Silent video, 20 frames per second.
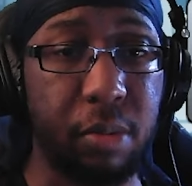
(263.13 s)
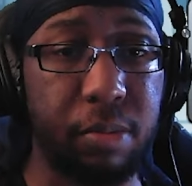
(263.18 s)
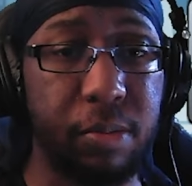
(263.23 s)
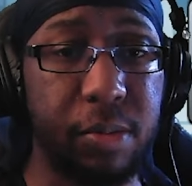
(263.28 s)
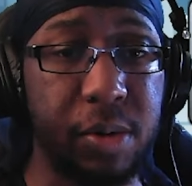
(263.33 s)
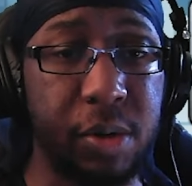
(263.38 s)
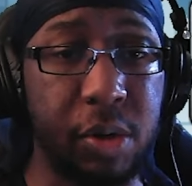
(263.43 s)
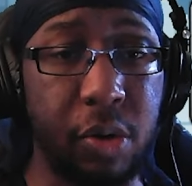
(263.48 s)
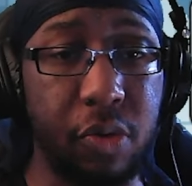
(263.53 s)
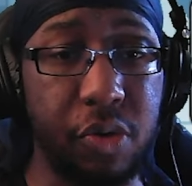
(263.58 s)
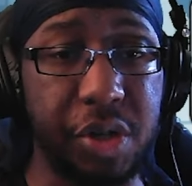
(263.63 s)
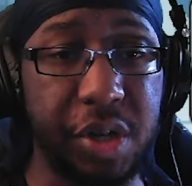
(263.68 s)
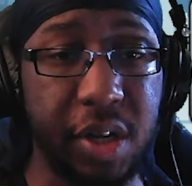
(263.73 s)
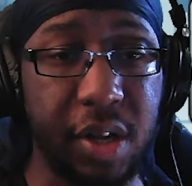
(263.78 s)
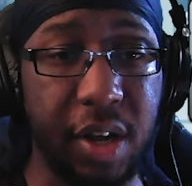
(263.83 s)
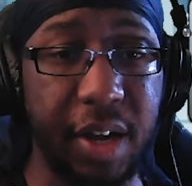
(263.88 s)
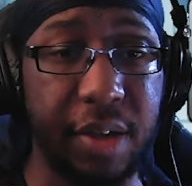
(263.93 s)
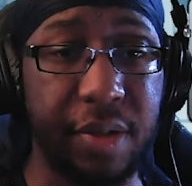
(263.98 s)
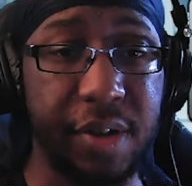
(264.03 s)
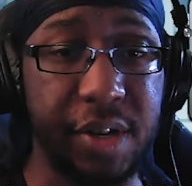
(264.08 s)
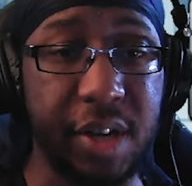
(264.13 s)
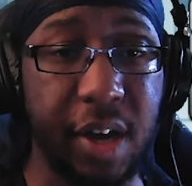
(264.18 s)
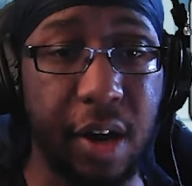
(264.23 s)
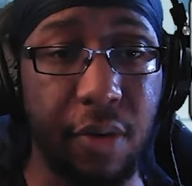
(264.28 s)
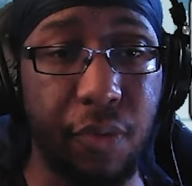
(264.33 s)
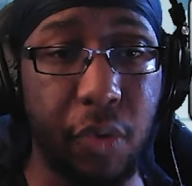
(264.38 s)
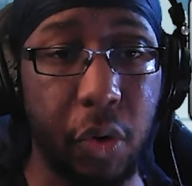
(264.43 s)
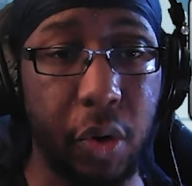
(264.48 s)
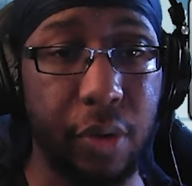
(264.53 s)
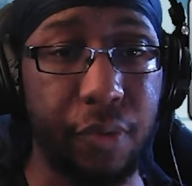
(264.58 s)
using like this kind
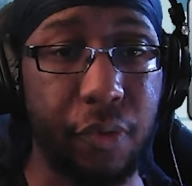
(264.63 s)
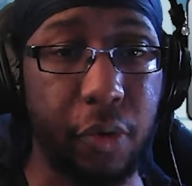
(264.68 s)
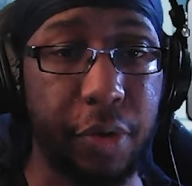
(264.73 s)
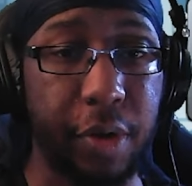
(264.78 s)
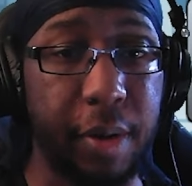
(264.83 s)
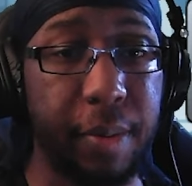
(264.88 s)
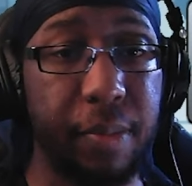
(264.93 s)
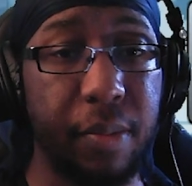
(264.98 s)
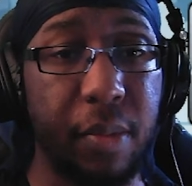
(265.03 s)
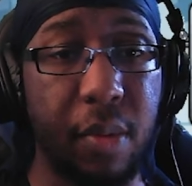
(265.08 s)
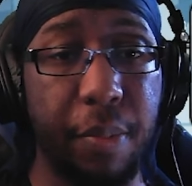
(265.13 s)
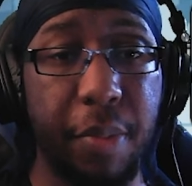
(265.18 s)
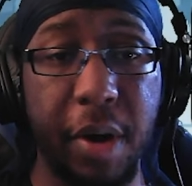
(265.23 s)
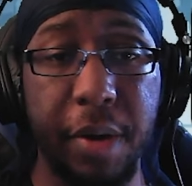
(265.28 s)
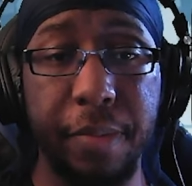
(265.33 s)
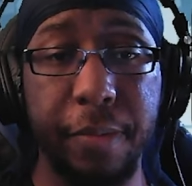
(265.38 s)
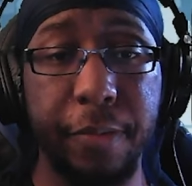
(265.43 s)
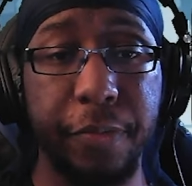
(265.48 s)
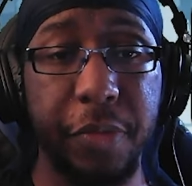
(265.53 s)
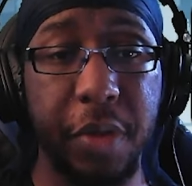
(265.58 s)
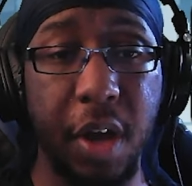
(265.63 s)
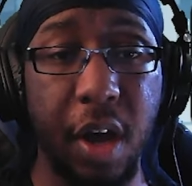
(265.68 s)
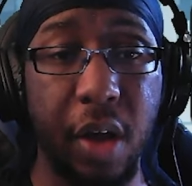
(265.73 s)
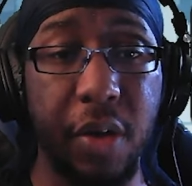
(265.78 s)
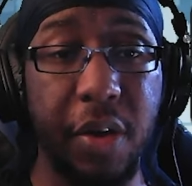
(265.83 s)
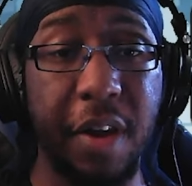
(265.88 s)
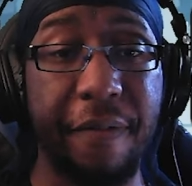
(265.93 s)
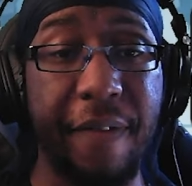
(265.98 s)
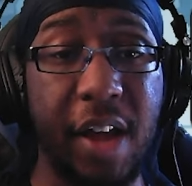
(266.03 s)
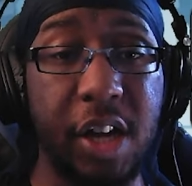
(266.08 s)
of wording for a thing. But you
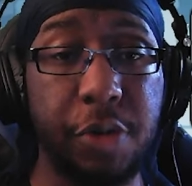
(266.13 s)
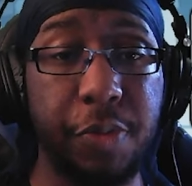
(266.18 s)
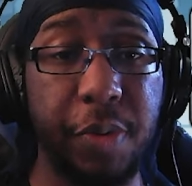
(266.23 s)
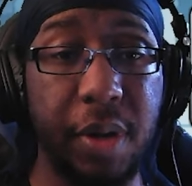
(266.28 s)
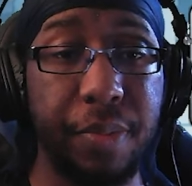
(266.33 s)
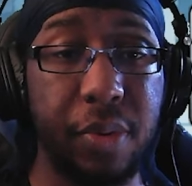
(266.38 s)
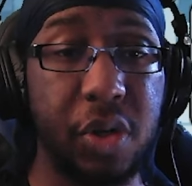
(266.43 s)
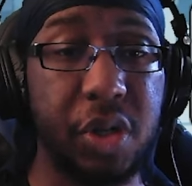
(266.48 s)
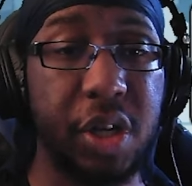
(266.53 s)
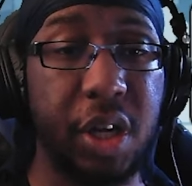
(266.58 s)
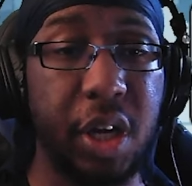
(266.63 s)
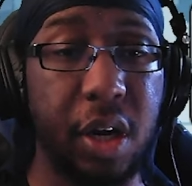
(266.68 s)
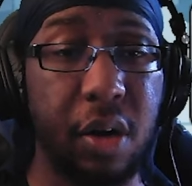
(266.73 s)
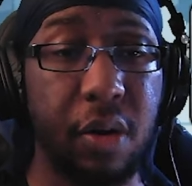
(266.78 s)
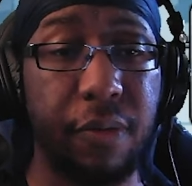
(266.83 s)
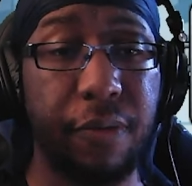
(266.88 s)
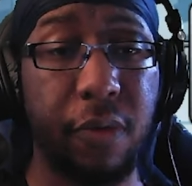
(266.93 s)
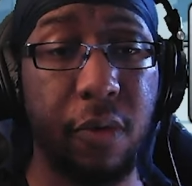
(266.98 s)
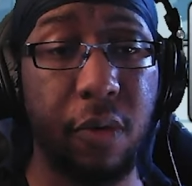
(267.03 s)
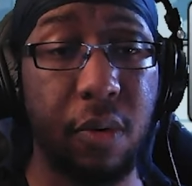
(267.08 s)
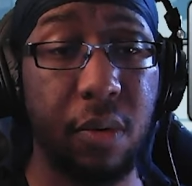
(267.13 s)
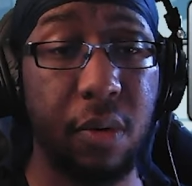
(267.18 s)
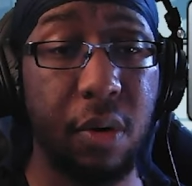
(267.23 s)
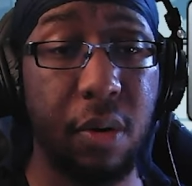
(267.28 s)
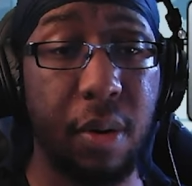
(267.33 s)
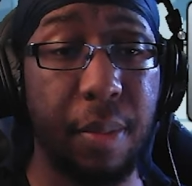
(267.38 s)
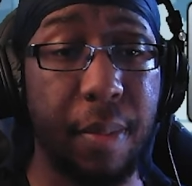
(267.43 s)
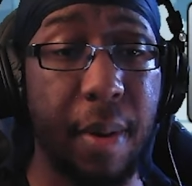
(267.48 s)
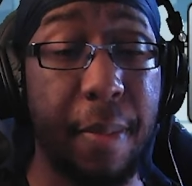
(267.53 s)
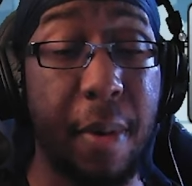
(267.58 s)
get a fat speed boost here
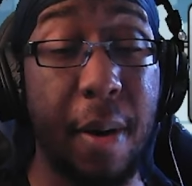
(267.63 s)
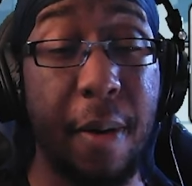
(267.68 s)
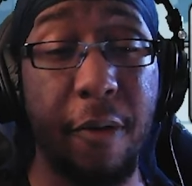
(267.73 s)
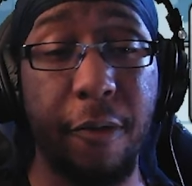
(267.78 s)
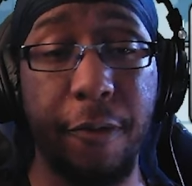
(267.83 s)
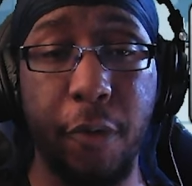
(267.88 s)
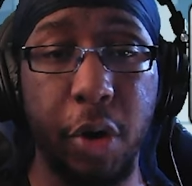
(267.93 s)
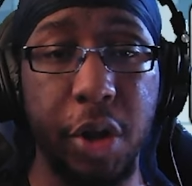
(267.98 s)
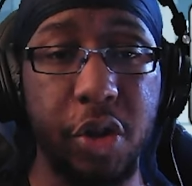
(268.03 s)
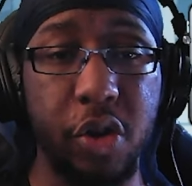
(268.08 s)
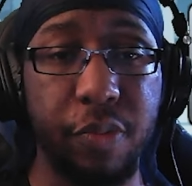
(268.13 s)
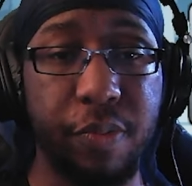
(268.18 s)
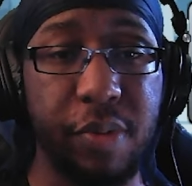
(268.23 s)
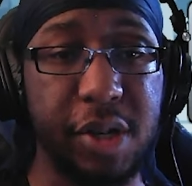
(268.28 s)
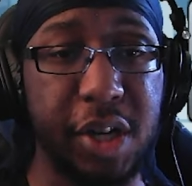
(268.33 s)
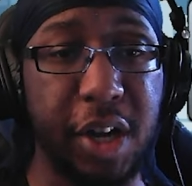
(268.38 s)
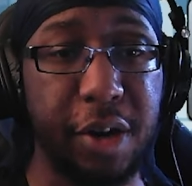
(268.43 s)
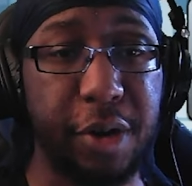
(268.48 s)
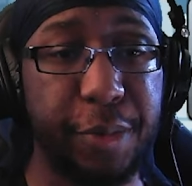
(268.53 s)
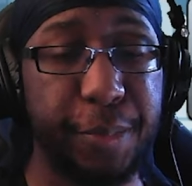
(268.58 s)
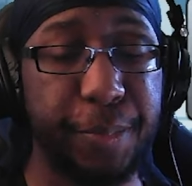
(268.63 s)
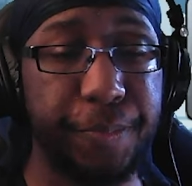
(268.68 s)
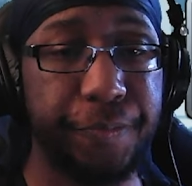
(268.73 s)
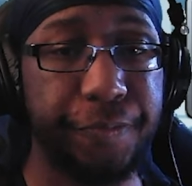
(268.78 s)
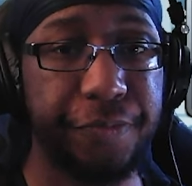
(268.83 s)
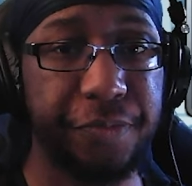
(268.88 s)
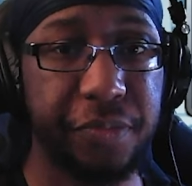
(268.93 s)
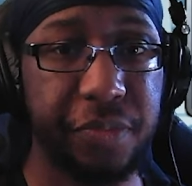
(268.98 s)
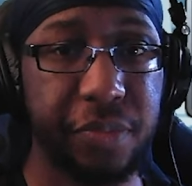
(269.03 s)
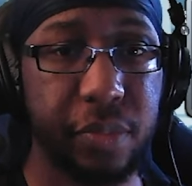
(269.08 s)
for about 42%.
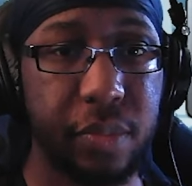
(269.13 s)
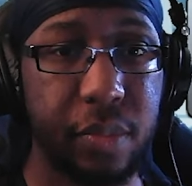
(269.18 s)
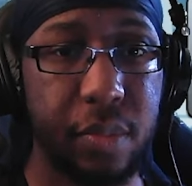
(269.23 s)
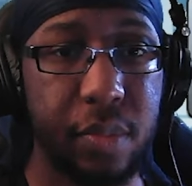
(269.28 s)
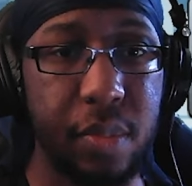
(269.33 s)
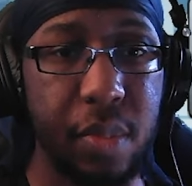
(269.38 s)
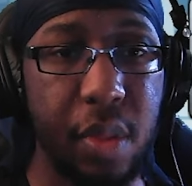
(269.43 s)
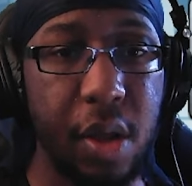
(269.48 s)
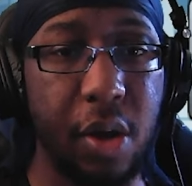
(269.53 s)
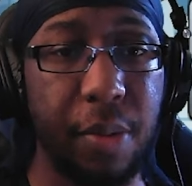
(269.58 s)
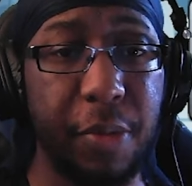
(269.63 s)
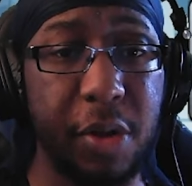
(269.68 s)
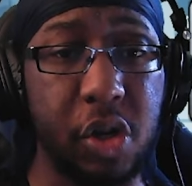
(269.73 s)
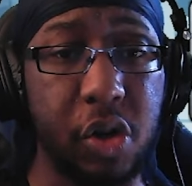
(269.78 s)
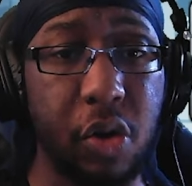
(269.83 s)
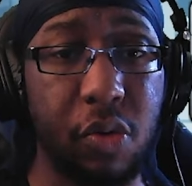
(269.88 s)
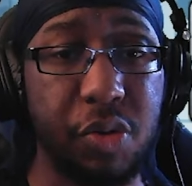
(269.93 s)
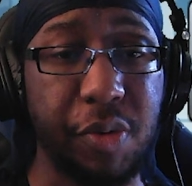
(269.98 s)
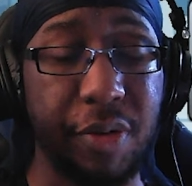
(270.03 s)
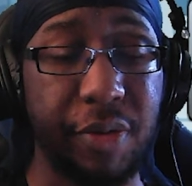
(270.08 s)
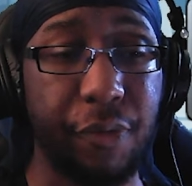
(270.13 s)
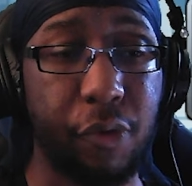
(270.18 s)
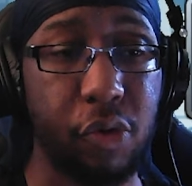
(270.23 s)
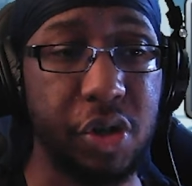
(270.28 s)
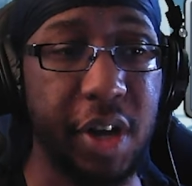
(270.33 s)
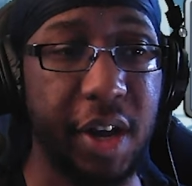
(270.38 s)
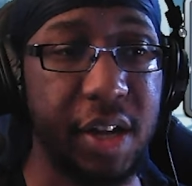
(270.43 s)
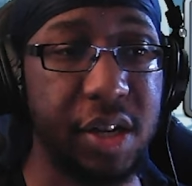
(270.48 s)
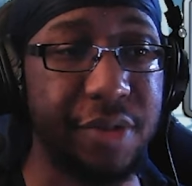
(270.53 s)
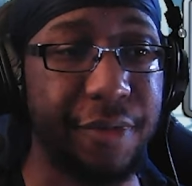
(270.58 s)
And make sure once for 4
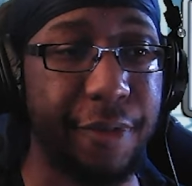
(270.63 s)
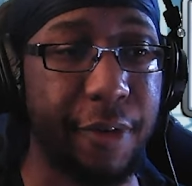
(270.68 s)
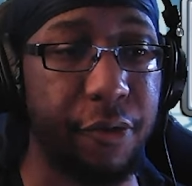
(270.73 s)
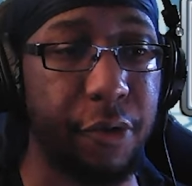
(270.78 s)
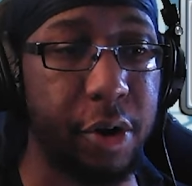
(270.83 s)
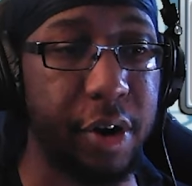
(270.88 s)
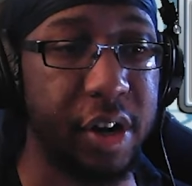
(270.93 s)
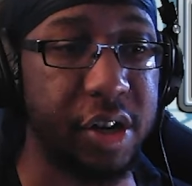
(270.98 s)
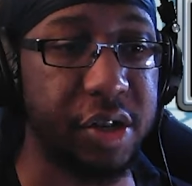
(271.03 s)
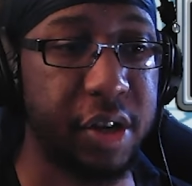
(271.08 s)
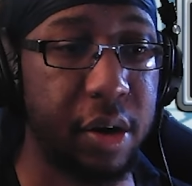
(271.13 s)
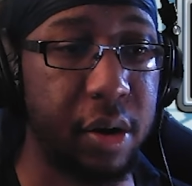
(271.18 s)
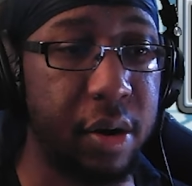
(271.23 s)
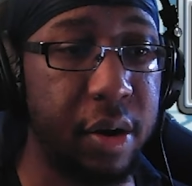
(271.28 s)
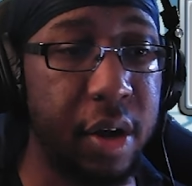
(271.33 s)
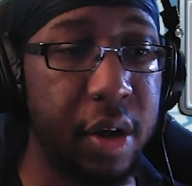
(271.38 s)
seconds. Very, very nice there.